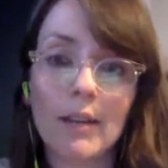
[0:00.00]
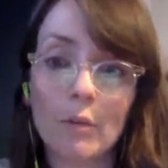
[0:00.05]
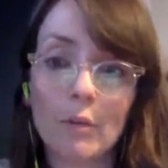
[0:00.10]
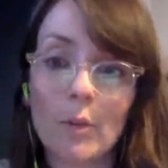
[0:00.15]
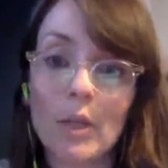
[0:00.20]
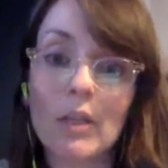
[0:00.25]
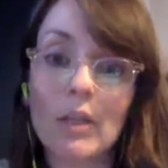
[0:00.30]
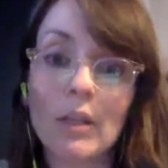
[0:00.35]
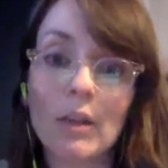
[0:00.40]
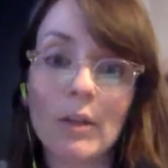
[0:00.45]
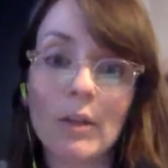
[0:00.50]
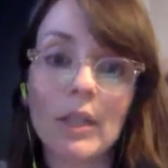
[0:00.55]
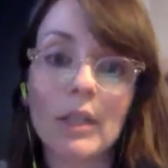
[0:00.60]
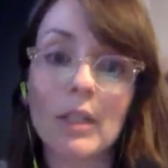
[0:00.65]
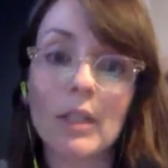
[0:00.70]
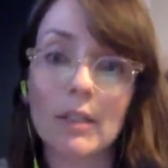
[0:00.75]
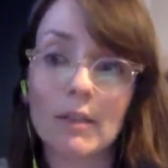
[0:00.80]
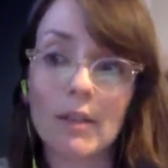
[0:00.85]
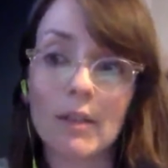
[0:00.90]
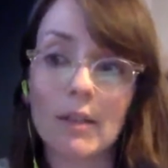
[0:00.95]
as we know
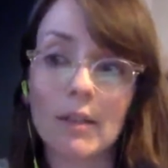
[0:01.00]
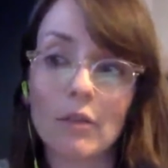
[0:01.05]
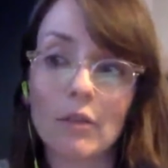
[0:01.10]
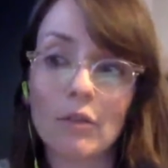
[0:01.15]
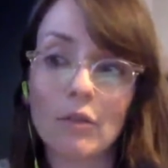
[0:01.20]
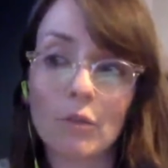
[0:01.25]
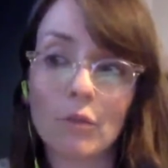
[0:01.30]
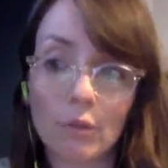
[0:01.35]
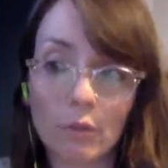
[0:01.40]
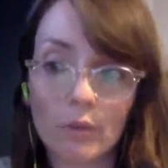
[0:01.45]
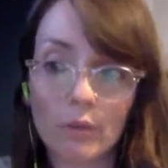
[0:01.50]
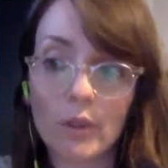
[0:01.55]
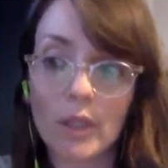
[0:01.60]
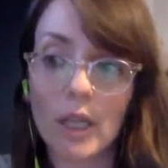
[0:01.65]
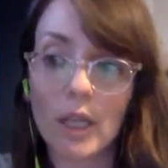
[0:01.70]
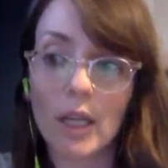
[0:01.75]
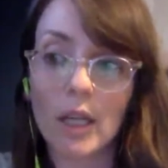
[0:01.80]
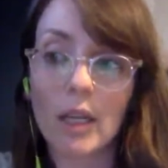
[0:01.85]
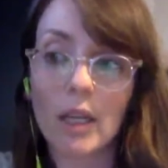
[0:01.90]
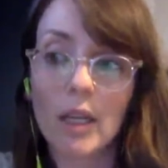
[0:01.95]
it, is
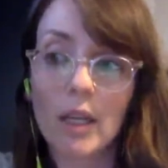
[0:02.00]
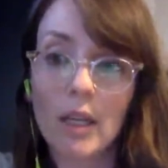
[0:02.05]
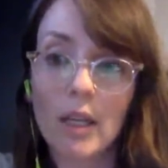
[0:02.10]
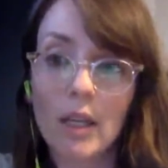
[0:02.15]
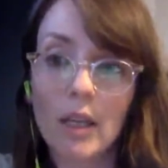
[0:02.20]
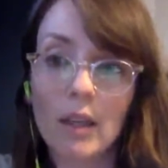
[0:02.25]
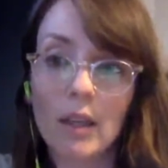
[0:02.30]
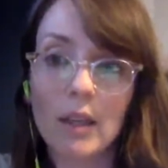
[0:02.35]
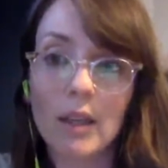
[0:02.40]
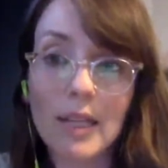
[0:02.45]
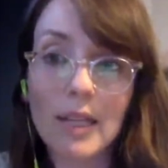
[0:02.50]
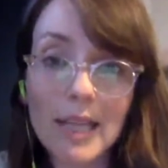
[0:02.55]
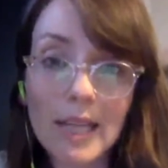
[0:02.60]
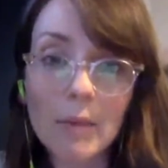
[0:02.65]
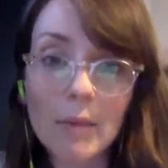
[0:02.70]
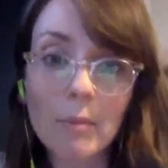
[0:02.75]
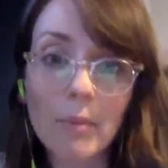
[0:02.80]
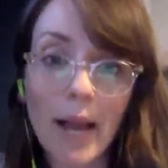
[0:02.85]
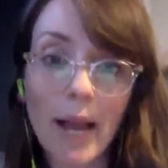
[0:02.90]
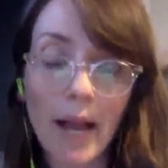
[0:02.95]
truly
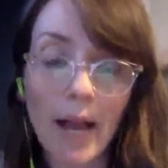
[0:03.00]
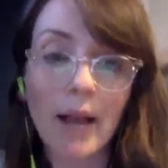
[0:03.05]
the